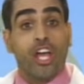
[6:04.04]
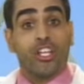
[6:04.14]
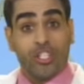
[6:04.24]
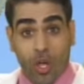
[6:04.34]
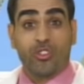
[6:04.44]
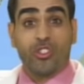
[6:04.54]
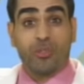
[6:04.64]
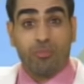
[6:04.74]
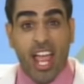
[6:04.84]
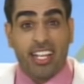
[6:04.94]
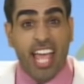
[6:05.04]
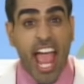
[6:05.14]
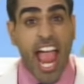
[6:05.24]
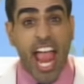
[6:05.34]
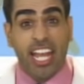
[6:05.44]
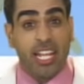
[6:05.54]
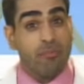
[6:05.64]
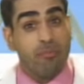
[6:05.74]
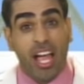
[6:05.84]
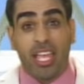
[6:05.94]
Not to spread any
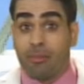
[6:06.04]
mucky